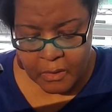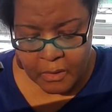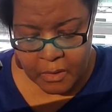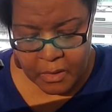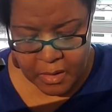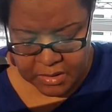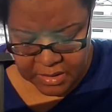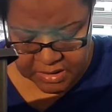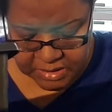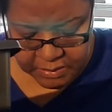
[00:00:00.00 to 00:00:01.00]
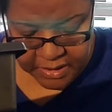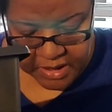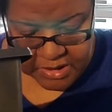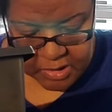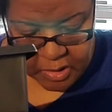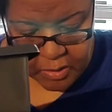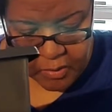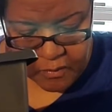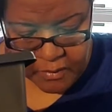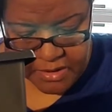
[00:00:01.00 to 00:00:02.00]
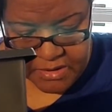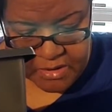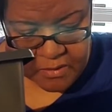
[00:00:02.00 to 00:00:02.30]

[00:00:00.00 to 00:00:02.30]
and as I splash it all over myself.